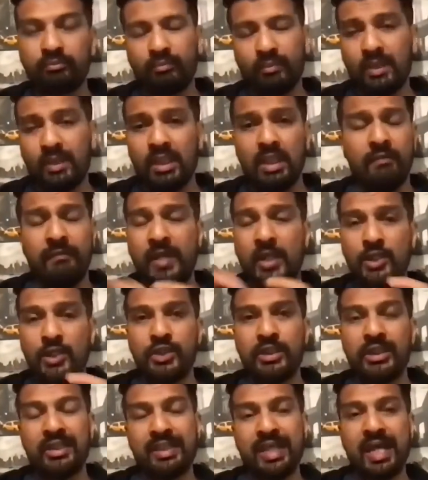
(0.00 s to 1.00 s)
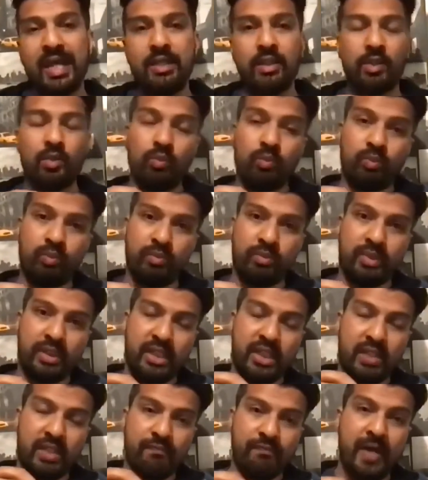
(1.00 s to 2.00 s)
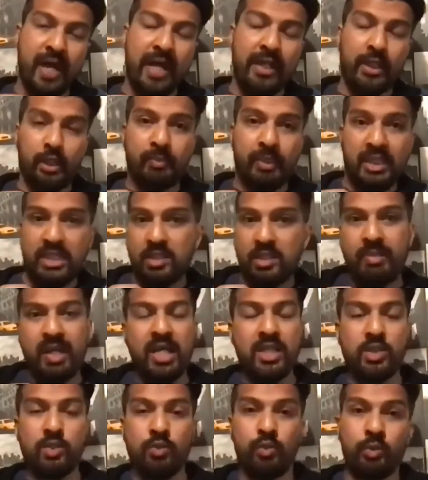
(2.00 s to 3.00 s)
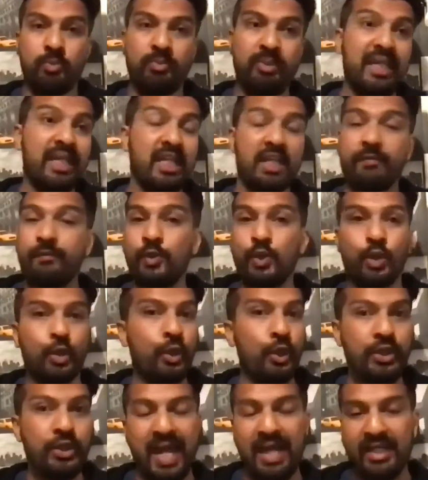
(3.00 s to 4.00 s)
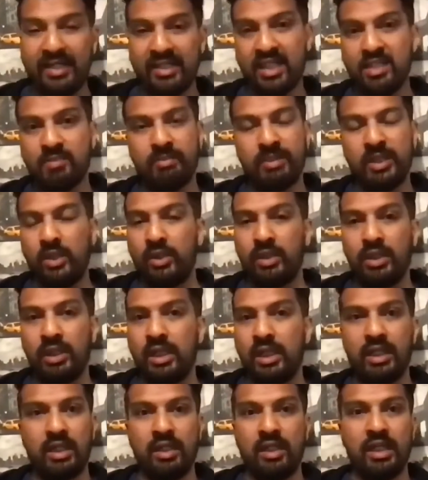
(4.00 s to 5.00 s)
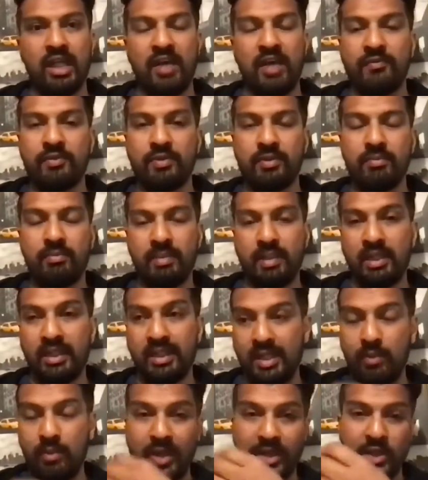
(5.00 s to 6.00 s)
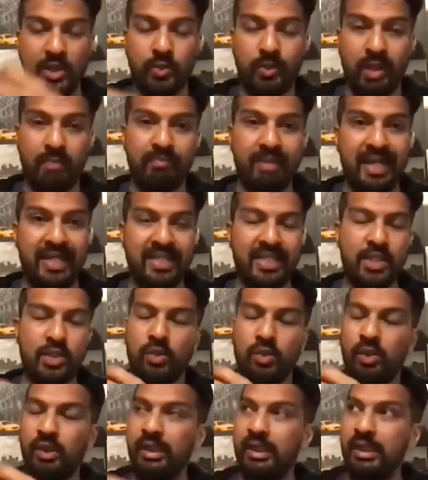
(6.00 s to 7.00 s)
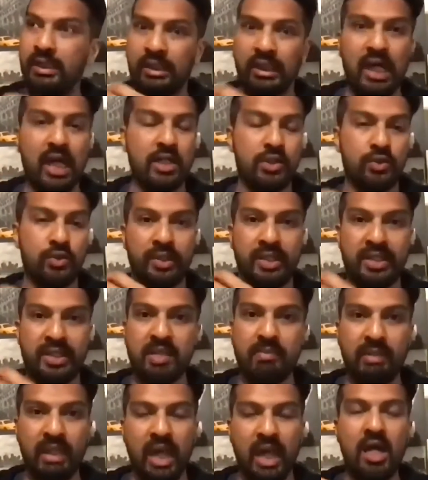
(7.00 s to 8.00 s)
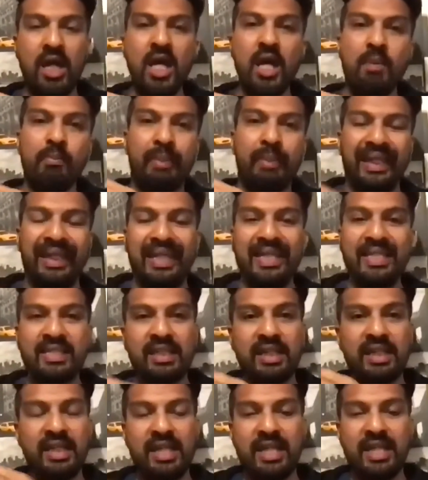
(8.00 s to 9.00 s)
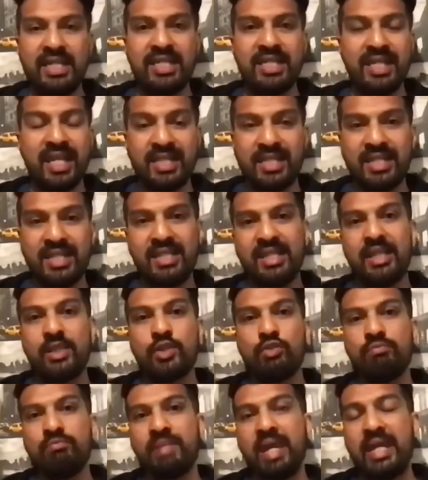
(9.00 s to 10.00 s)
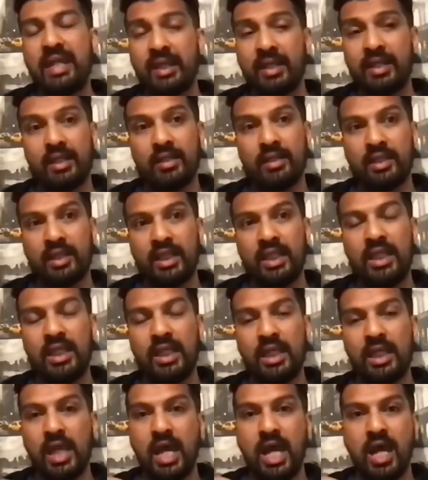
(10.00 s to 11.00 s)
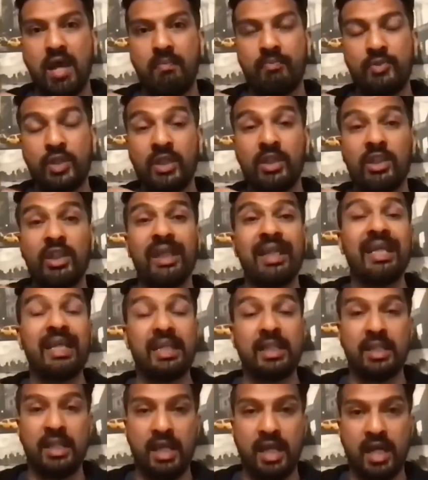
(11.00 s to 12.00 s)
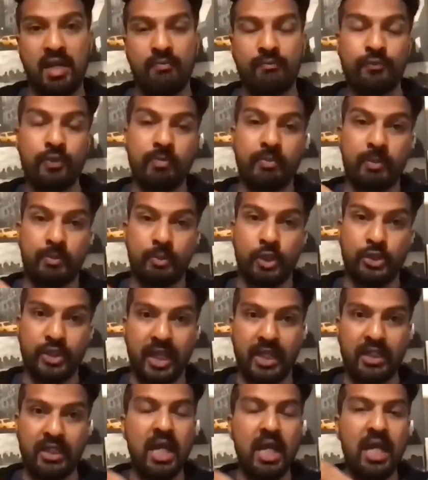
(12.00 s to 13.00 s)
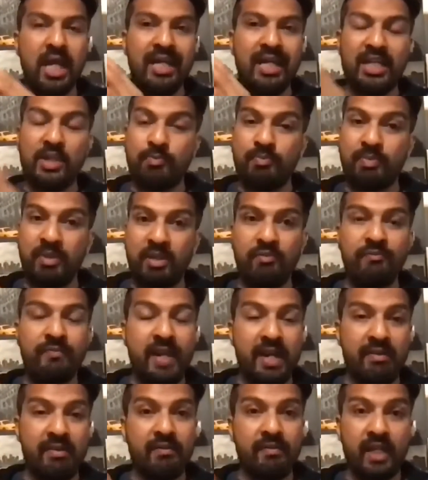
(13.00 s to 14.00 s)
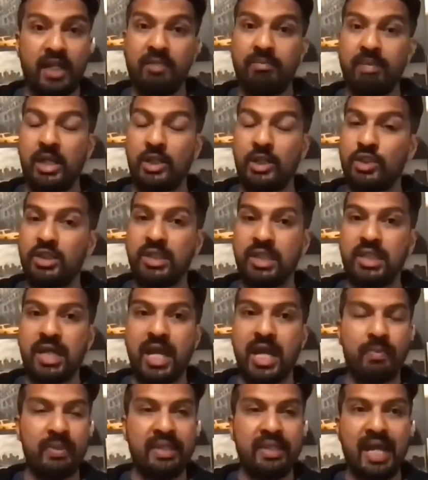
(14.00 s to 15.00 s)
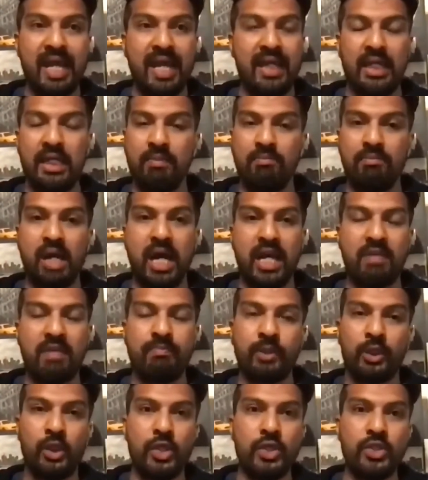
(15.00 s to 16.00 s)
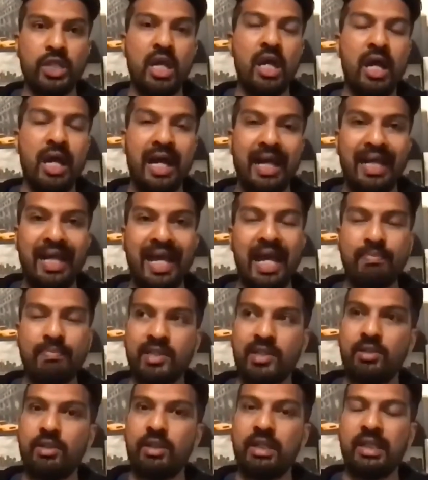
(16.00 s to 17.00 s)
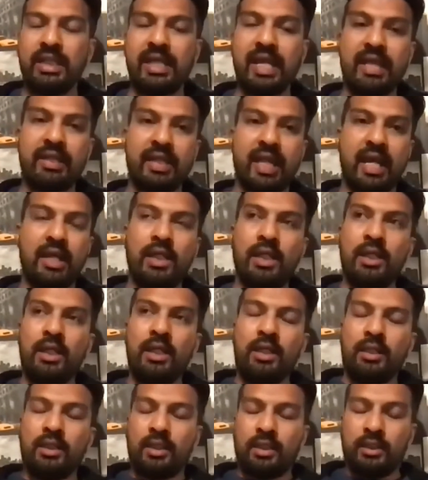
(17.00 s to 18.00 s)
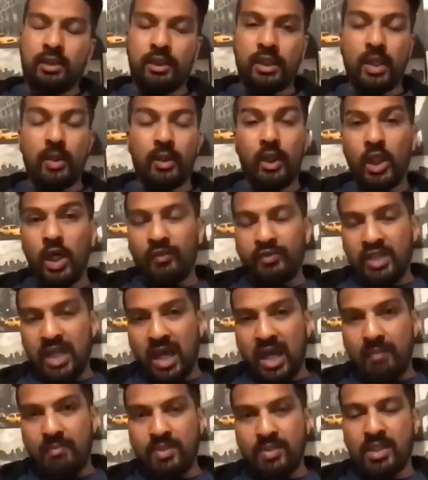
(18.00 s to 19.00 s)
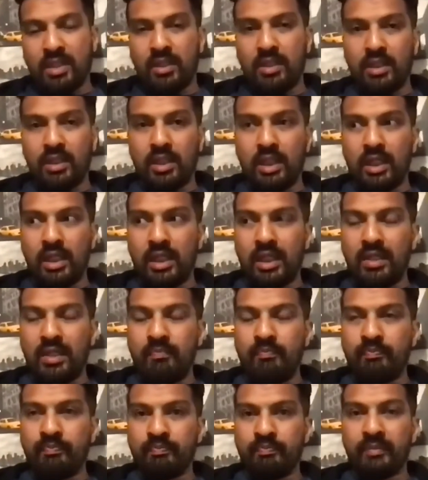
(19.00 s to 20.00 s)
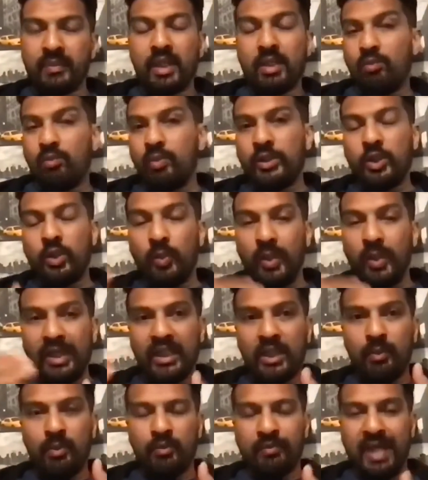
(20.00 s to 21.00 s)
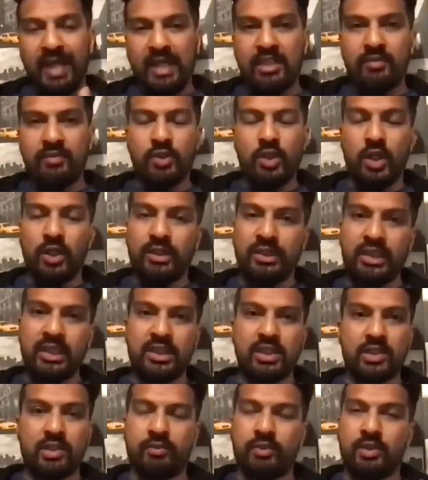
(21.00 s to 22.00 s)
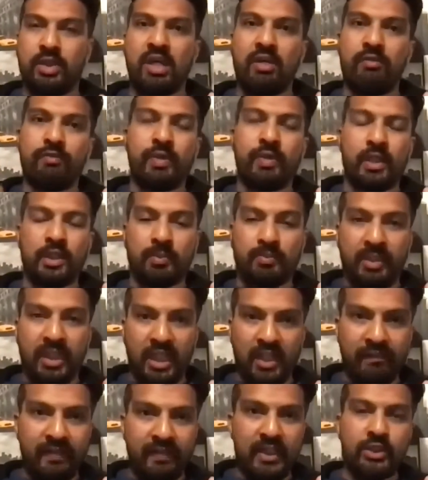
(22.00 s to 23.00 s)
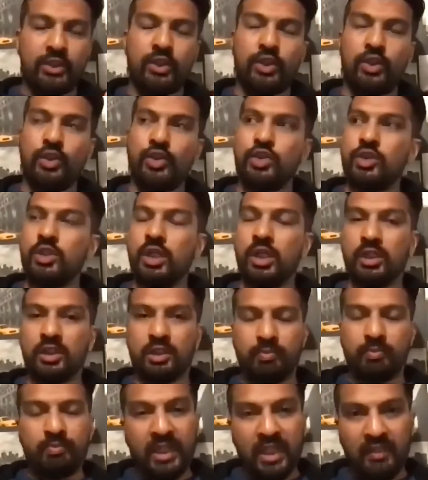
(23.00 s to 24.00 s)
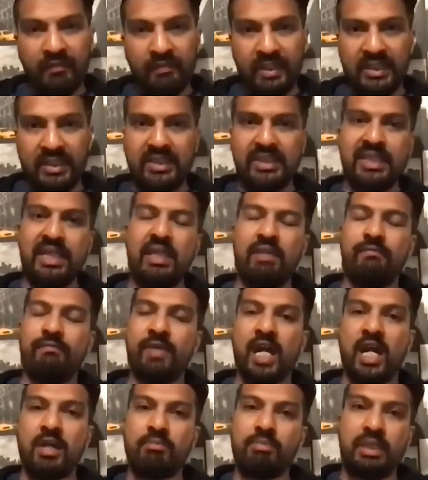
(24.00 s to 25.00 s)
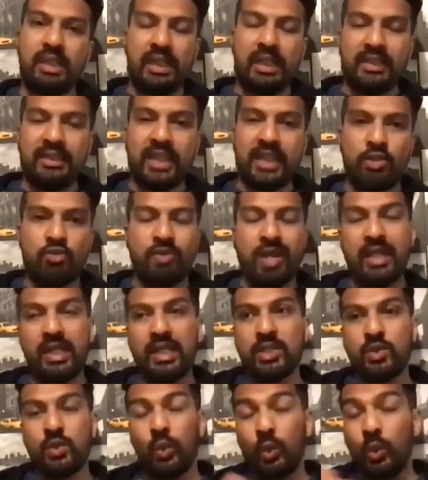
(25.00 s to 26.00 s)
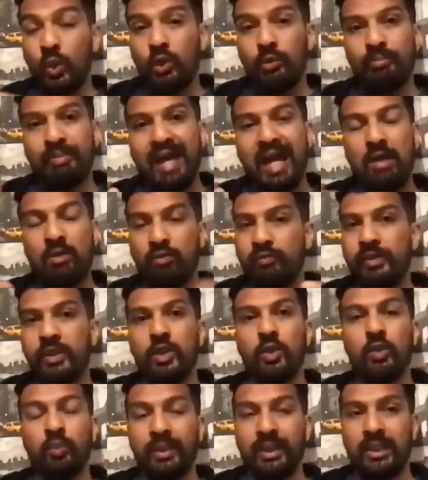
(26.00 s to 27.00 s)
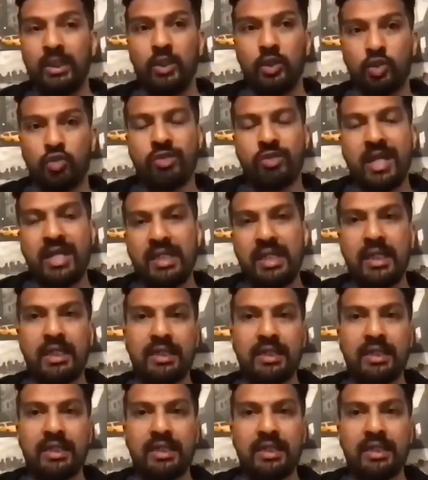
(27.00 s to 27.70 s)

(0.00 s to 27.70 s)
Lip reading: Eventually, that the final piece of the puzzle would be if you could access me on a live one-to-one basis, or in a class or in a seminar, but it isn't a necessity to make to glean from the project. And it's been very, very much designed with that in mind, because I absolutely get that, a lot of times when you're working with reactive dogs, it's quite the perfect stooge dog, the perfect still environment, etc. And it's all about real world training.